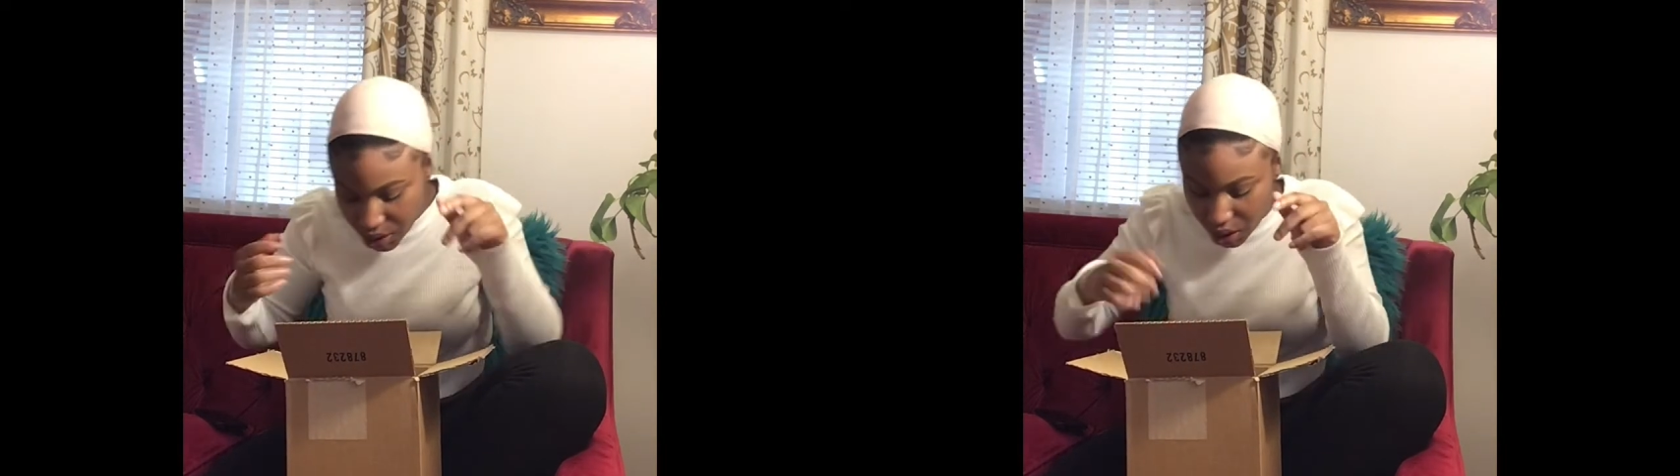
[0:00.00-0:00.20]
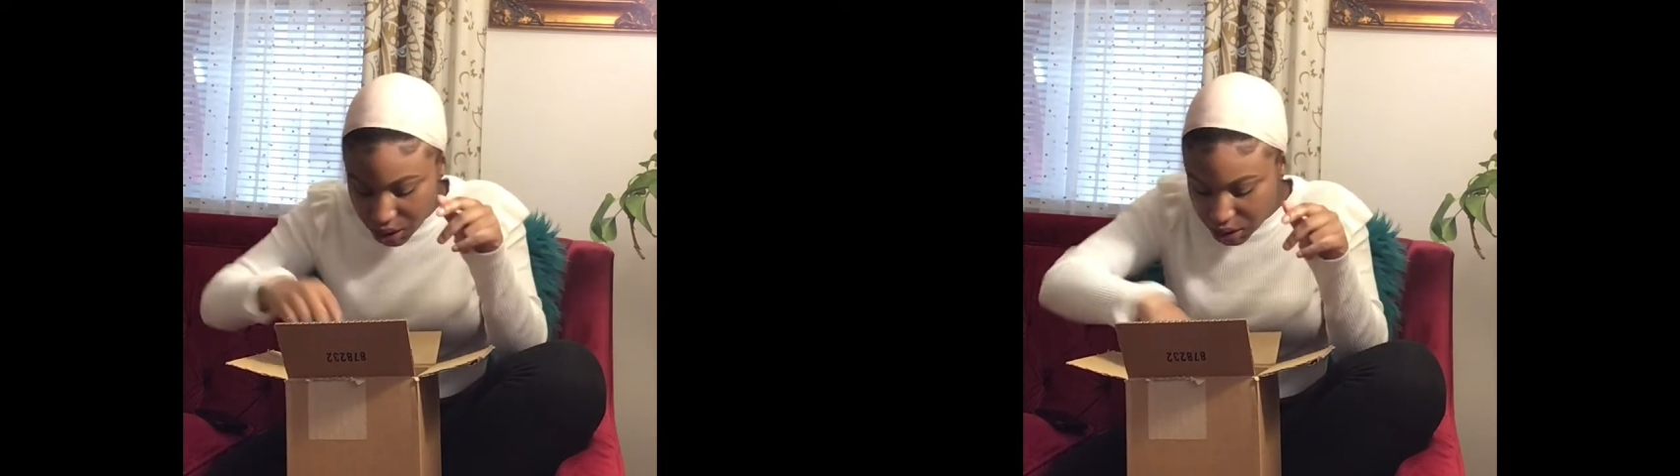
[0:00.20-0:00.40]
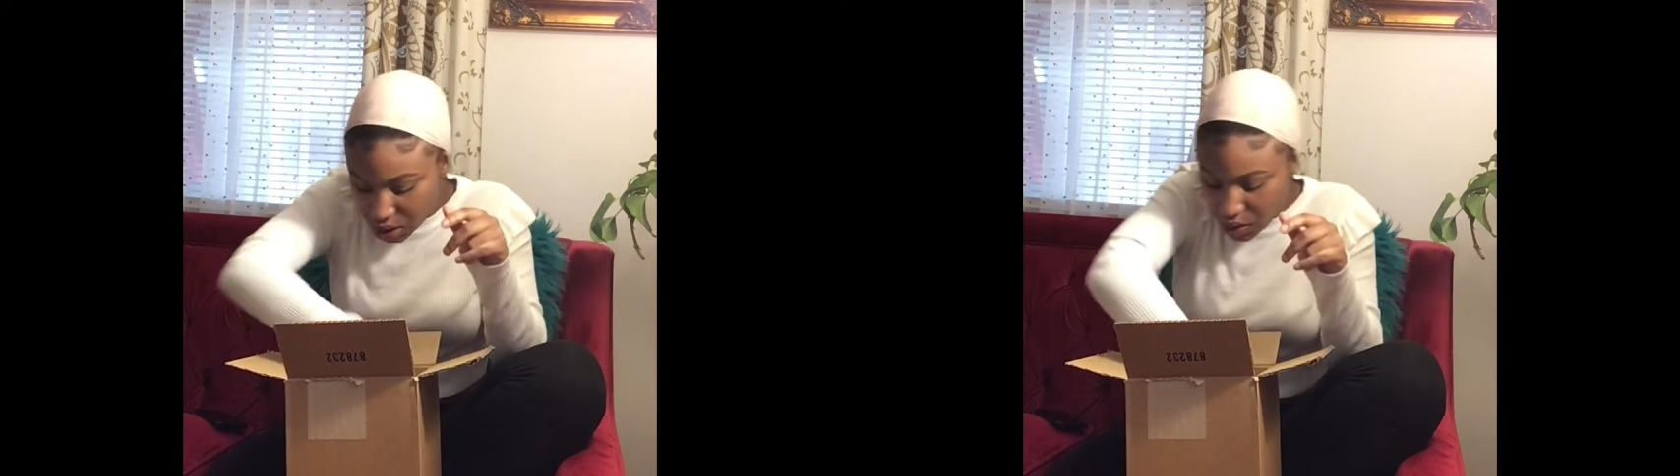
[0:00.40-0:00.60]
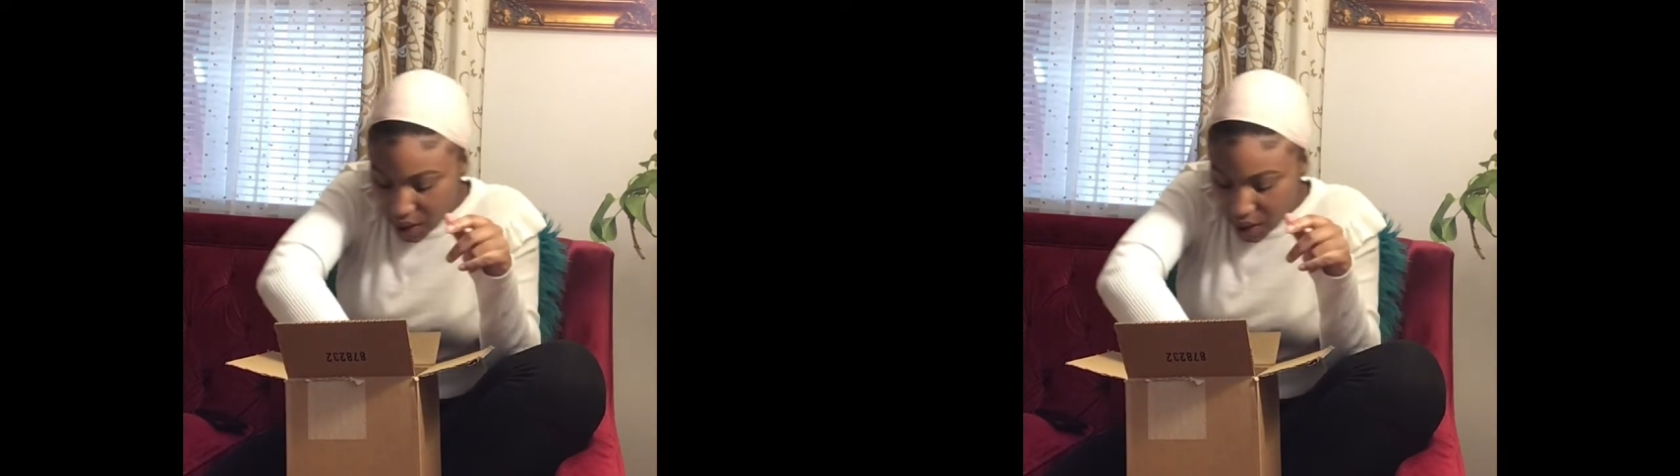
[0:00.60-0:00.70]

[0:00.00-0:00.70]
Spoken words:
we also